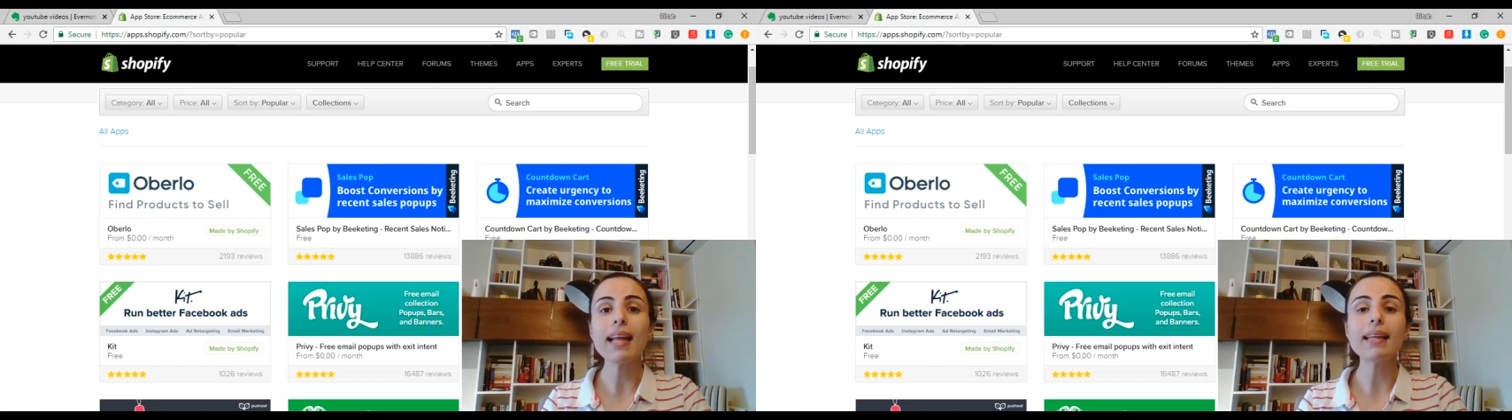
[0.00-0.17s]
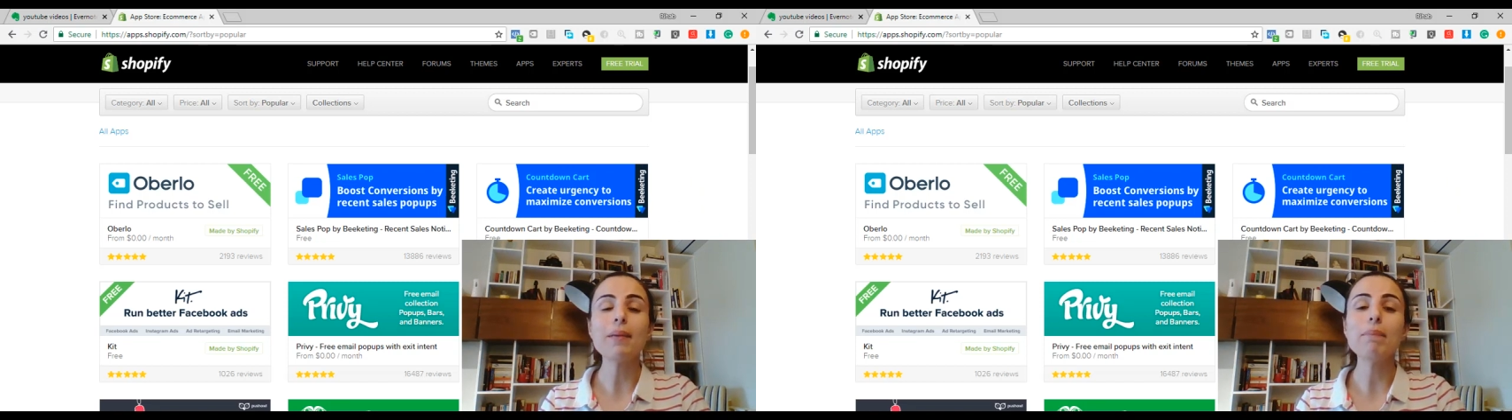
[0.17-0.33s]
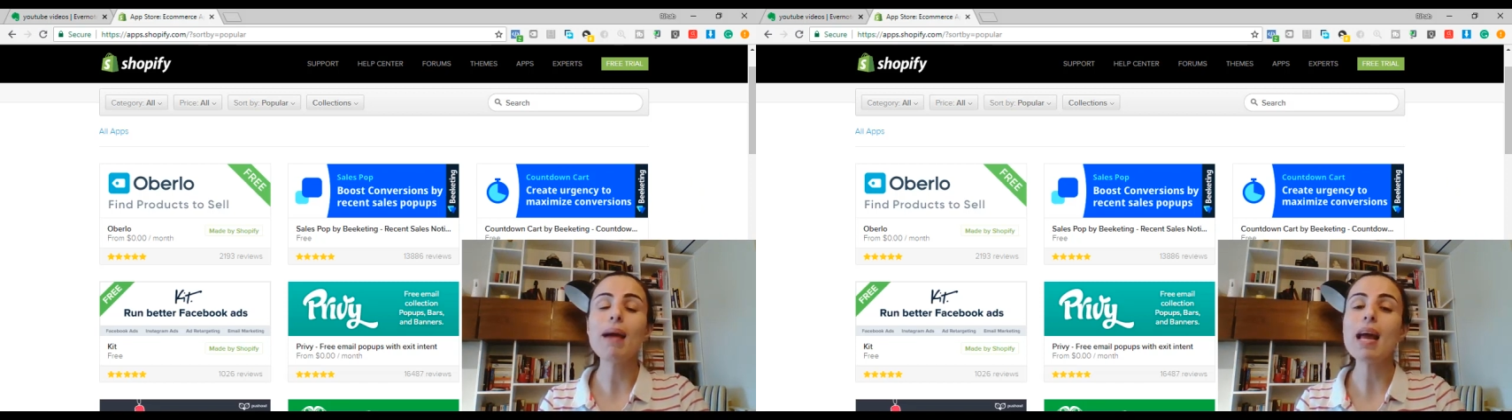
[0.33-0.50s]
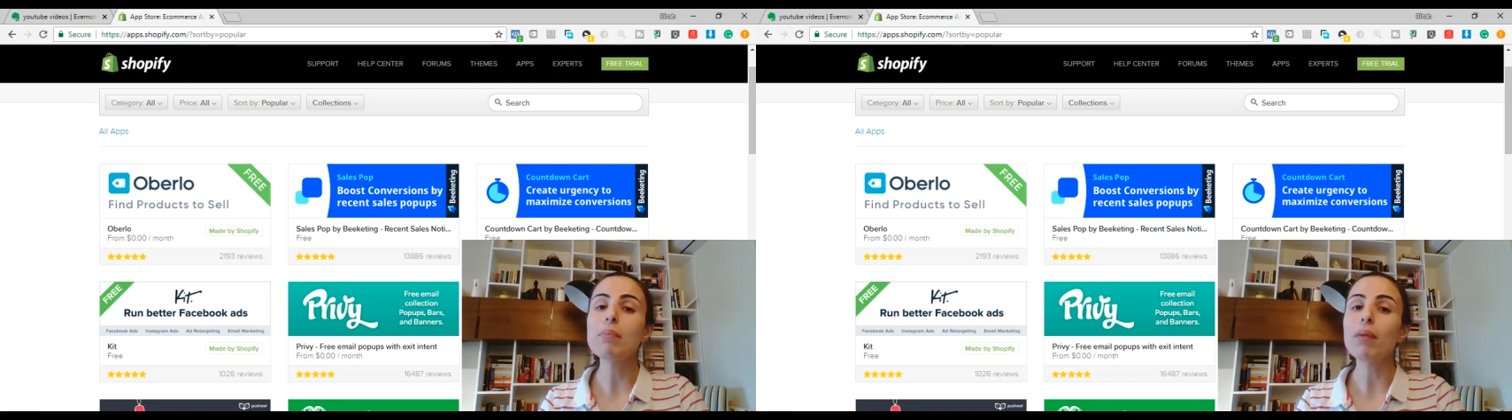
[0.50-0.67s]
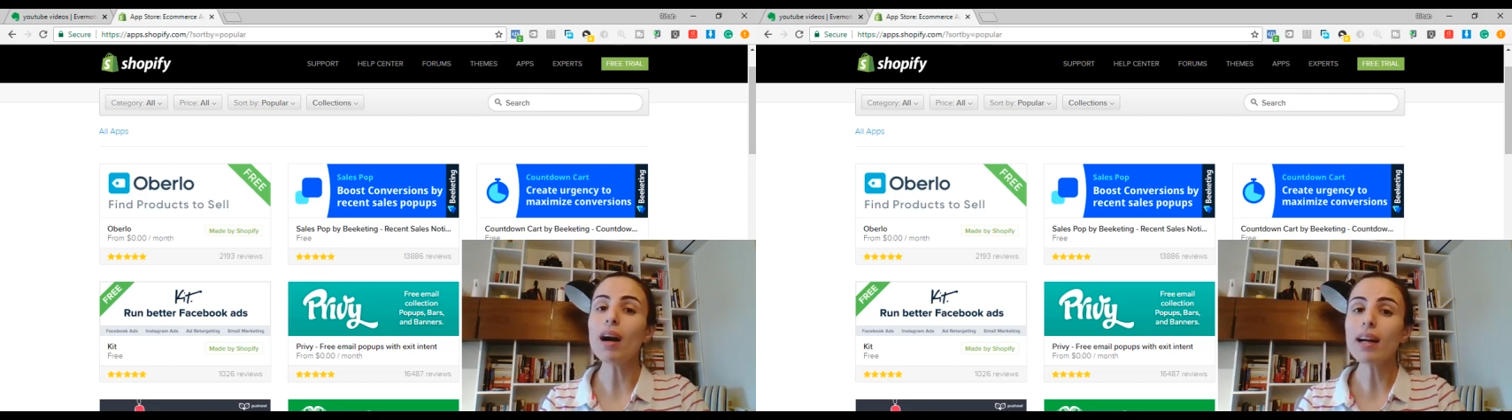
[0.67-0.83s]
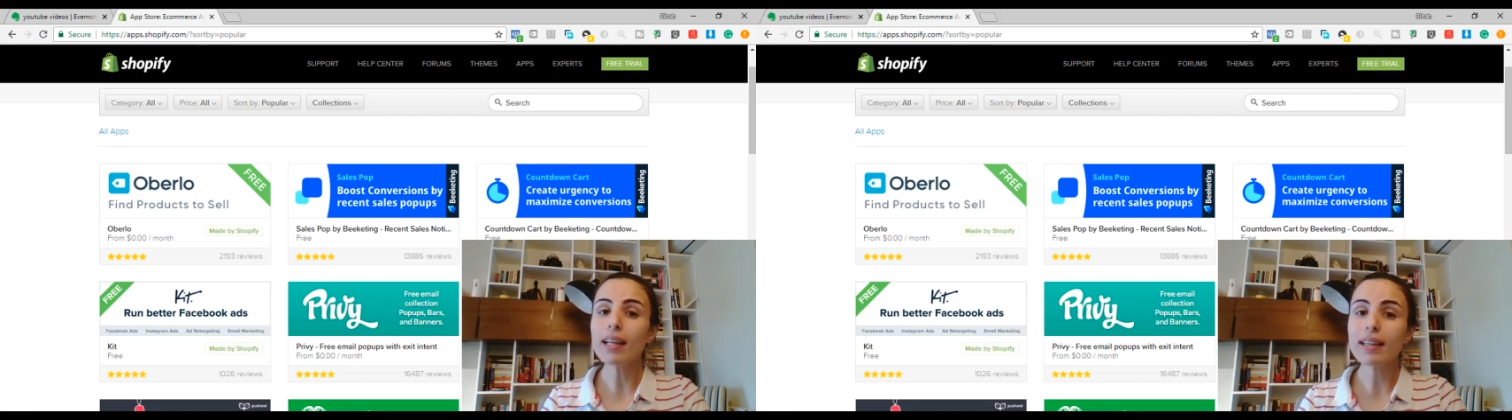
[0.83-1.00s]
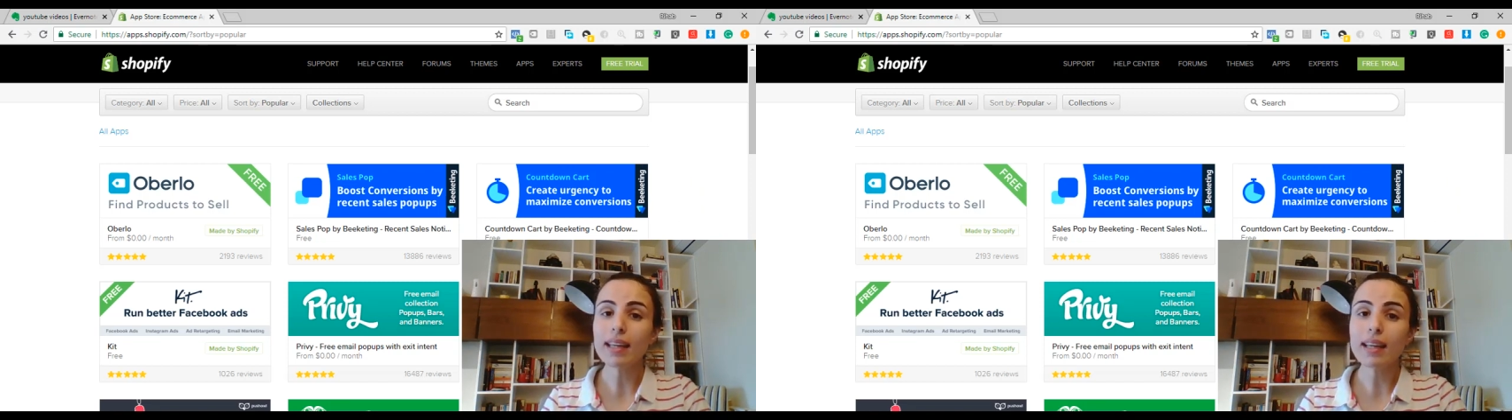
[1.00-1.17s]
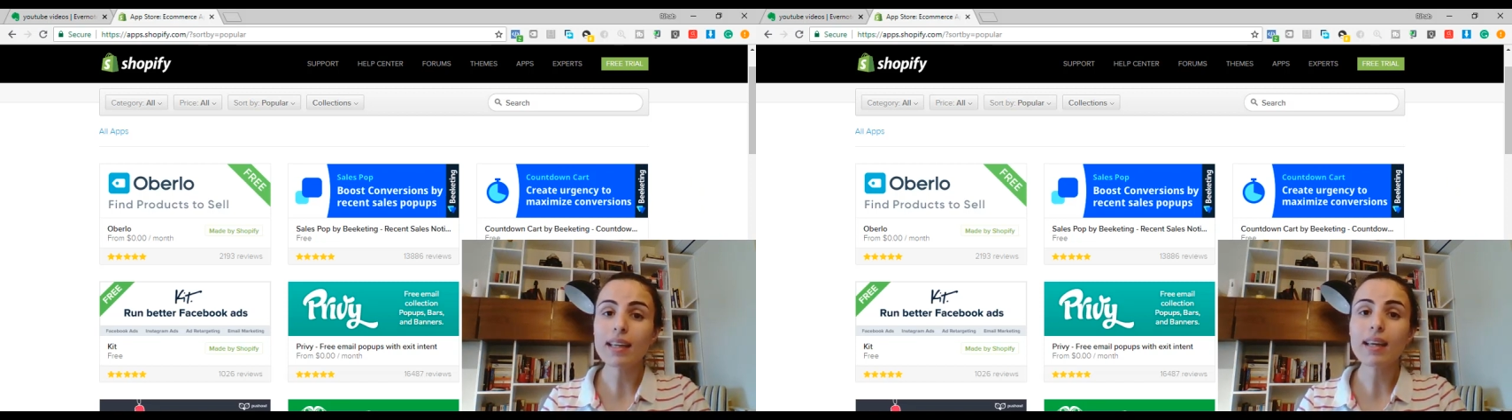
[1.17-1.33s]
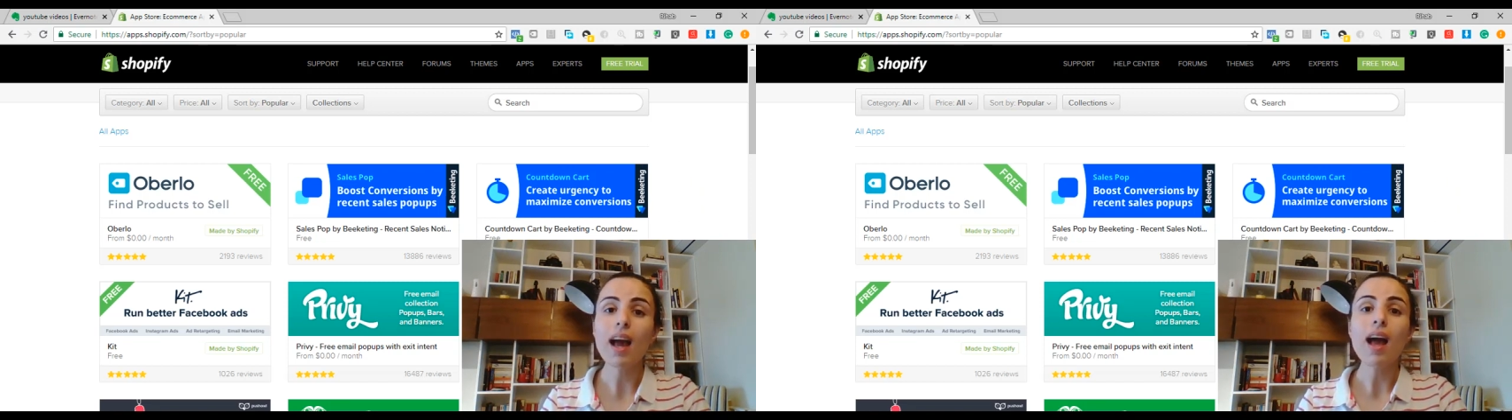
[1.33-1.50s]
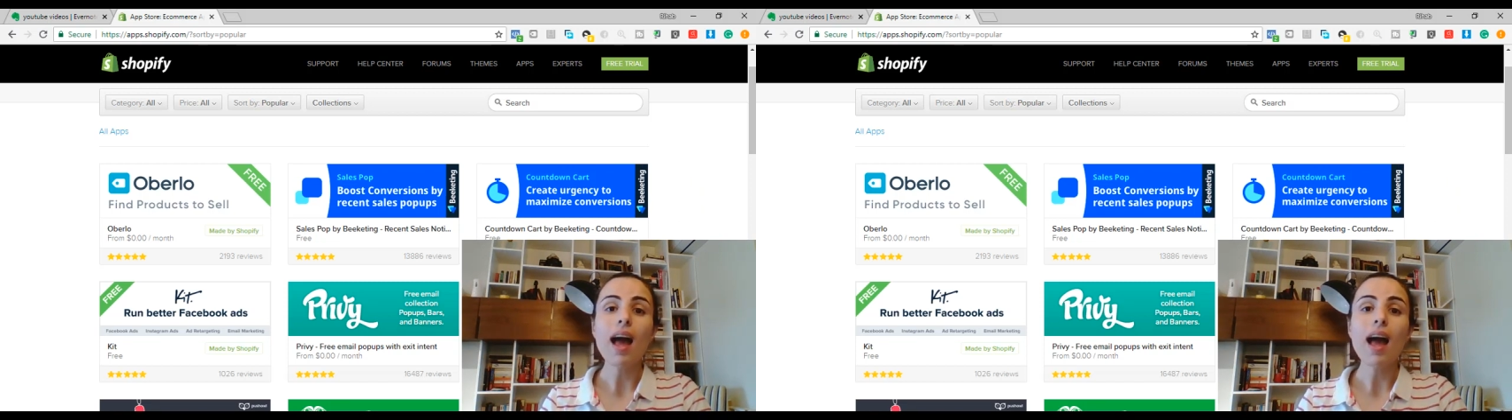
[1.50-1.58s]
and email marketing